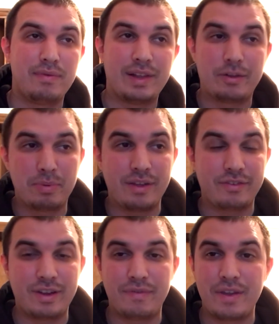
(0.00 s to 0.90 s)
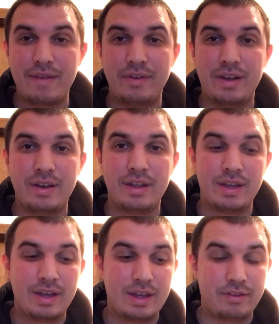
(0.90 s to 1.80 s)
Let's Play stuff that I've done.
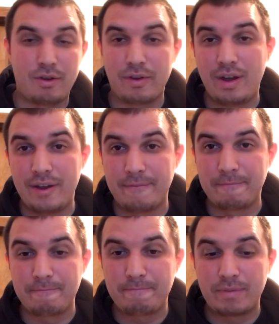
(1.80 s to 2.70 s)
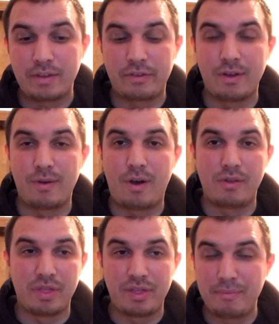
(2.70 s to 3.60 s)
It's all gone. So
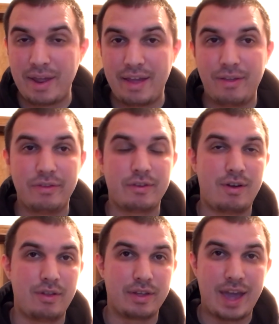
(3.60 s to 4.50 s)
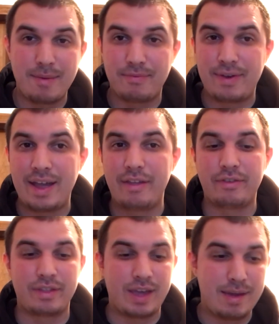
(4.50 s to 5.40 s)
all the thumbnails, all the game files,
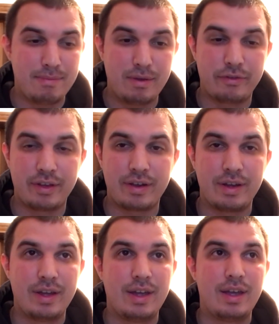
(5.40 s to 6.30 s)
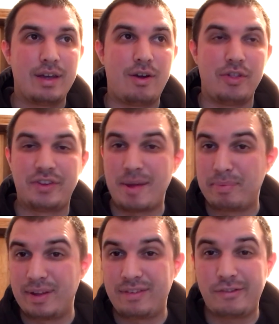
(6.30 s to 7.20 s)
all the game music, all the
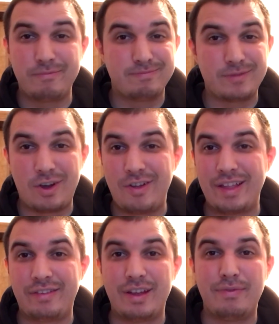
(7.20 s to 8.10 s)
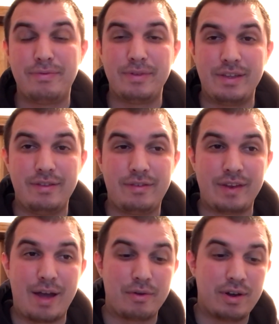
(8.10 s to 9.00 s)
templates, all that stuff is
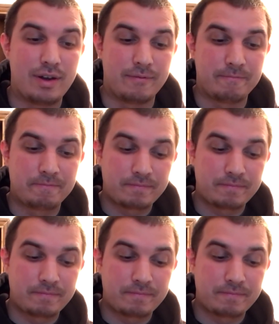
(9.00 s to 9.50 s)
now gone.